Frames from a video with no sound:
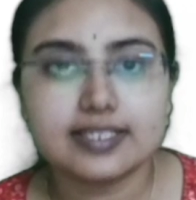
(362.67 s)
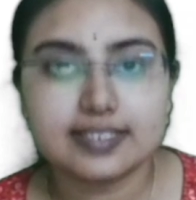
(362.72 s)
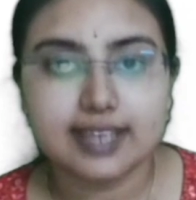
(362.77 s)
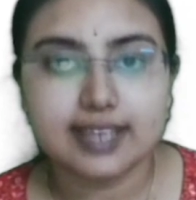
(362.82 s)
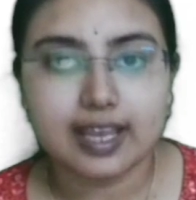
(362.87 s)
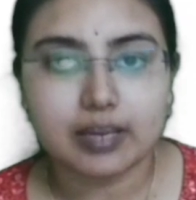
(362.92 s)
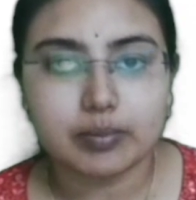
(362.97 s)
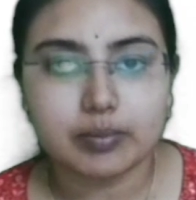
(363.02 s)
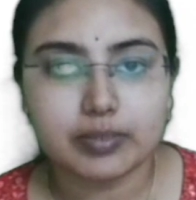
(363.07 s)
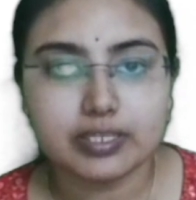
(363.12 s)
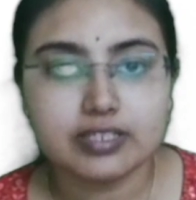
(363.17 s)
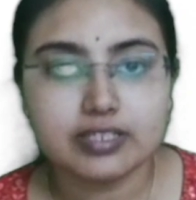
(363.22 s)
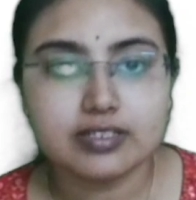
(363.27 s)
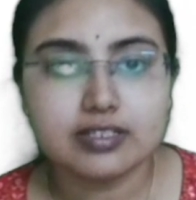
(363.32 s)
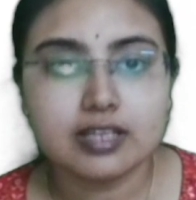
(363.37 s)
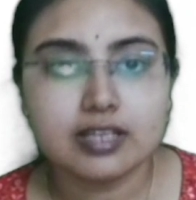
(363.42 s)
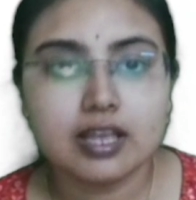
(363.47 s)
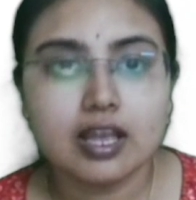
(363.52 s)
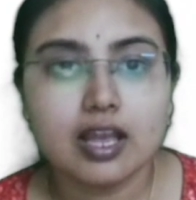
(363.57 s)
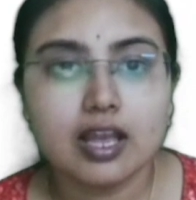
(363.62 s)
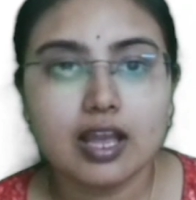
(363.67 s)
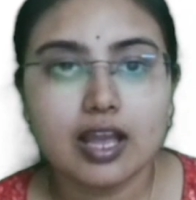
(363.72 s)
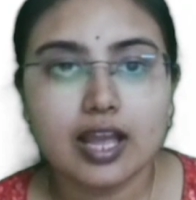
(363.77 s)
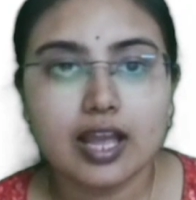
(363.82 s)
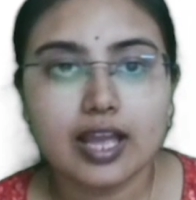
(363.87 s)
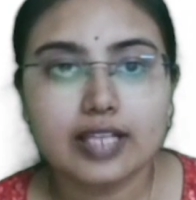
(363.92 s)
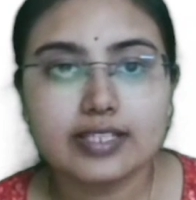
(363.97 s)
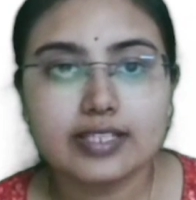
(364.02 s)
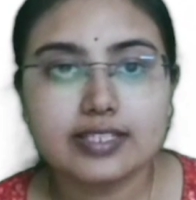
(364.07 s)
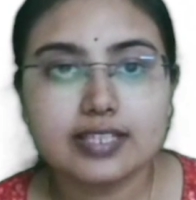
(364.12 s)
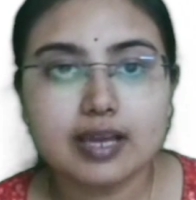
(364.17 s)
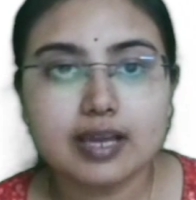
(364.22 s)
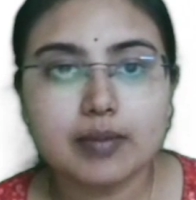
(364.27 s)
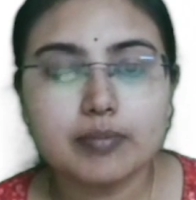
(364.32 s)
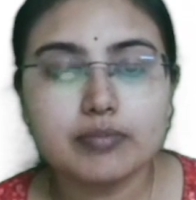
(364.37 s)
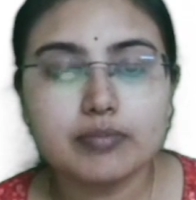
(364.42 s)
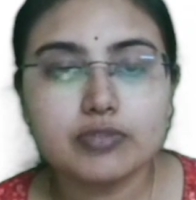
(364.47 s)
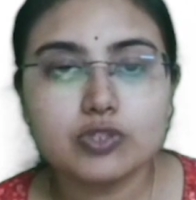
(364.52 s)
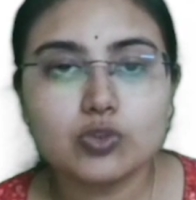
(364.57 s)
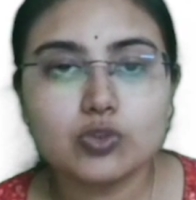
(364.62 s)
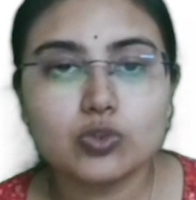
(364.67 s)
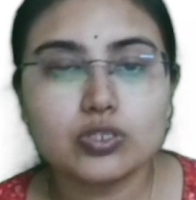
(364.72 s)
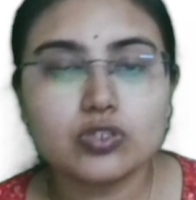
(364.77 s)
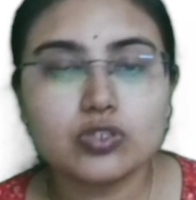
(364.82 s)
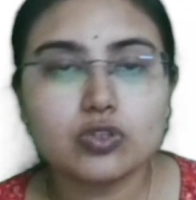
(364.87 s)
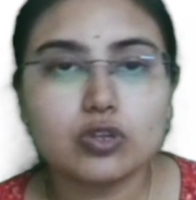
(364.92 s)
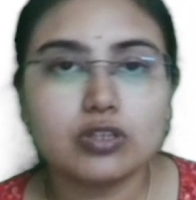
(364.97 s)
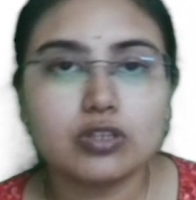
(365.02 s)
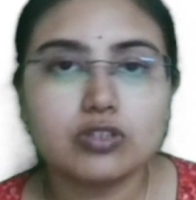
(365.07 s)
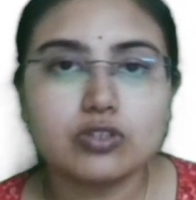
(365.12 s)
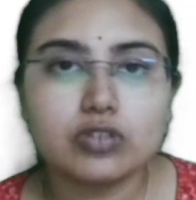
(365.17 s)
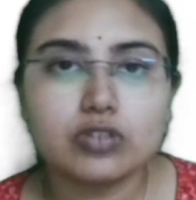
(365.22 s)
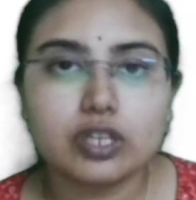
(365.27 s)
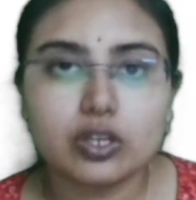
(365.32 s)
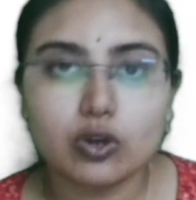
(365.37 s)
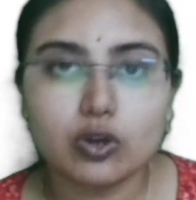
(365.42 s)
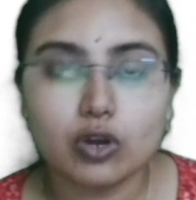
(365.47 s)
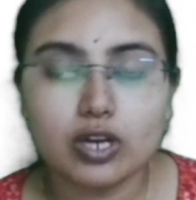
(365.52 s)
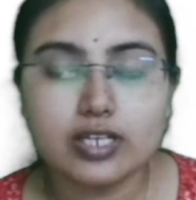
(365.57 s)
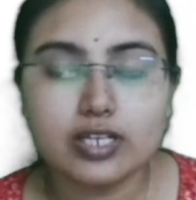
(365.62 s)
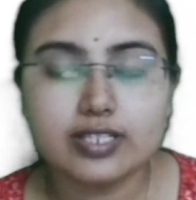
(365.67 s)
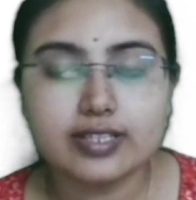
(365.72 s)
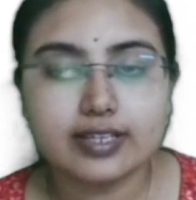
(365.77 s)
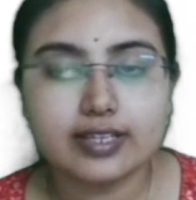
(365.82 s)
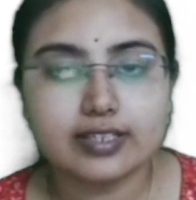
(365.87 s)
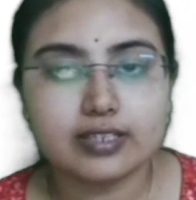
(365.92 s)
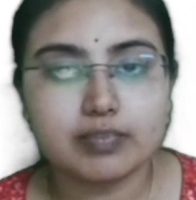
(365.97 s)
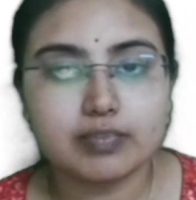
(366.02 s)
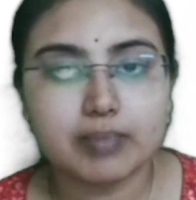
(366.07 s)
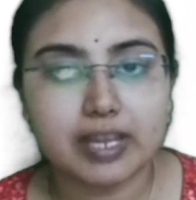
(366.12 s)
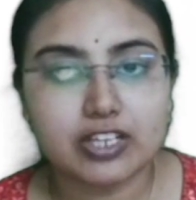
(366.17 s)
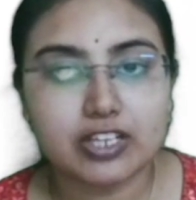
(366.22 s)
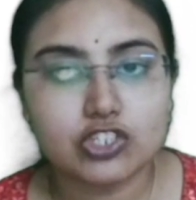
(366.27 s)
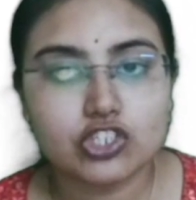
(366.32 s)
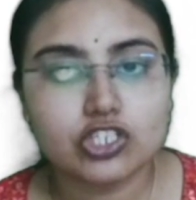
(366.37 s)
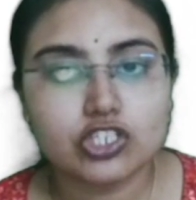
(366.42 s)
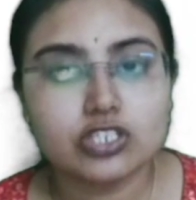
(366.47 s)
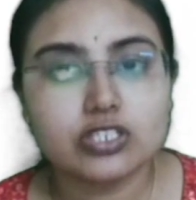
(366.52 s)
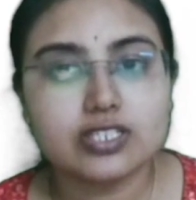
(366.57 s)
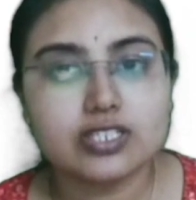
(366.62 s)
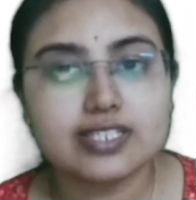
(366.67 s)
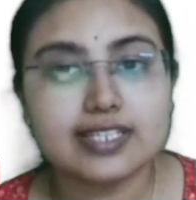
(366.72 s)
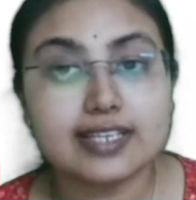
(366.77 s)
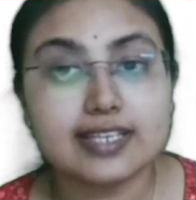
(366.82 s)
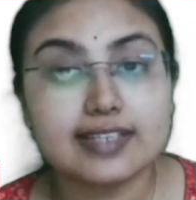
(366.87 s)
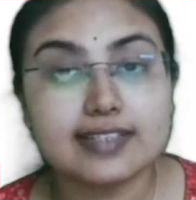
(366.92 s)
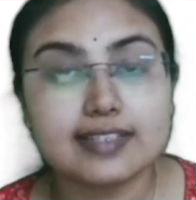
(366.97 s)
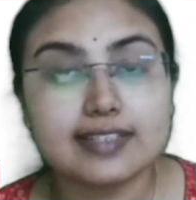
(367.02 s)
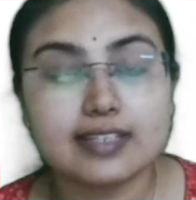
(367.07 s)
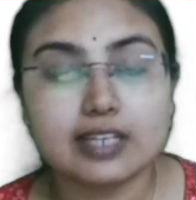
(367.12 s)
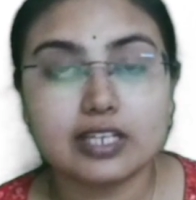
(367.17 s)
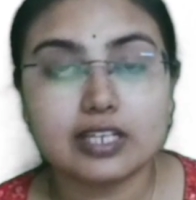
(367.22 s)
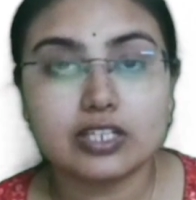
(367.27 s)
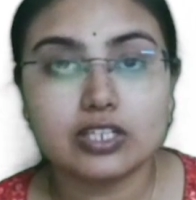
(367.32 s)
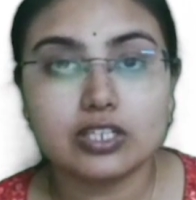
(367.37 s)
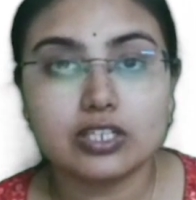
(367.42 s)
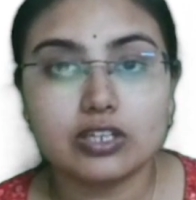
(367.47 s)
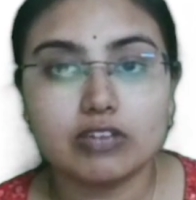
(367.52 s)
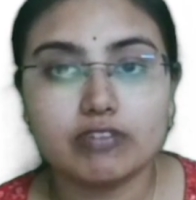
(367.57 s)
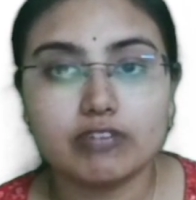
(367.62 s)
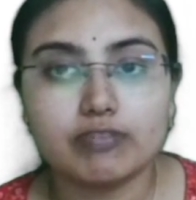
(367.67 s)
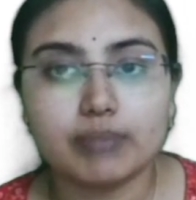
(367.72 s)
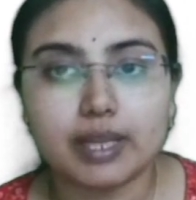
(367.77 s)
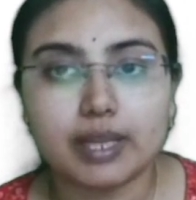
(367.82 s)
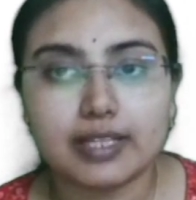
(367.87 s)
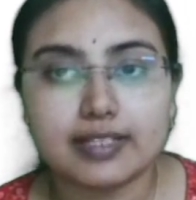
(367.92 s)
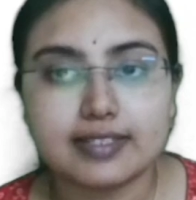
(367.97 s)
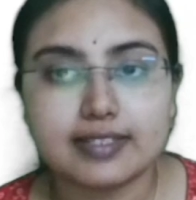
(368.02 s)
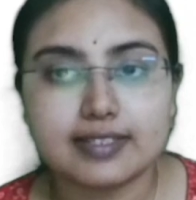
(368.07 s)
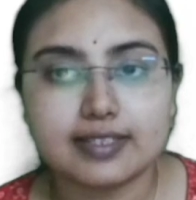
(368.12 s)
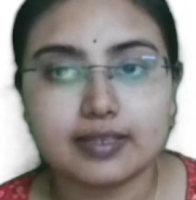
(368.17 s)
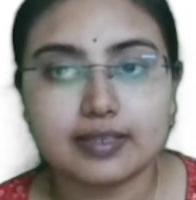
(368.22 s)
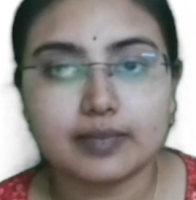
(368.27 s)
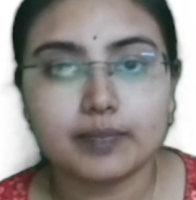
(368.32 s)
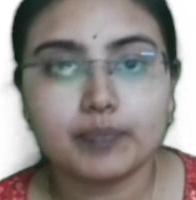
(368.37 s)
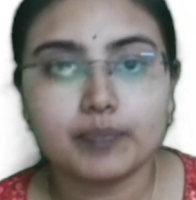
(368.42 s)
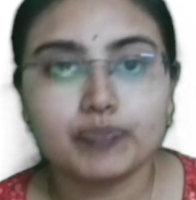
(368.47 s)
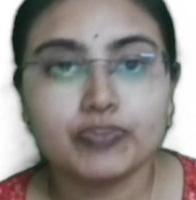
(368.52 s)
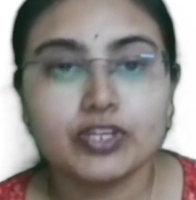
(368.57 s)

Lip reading: nystagmus. And some students also recalled that it mentioned a sixth cranial nerve palsy.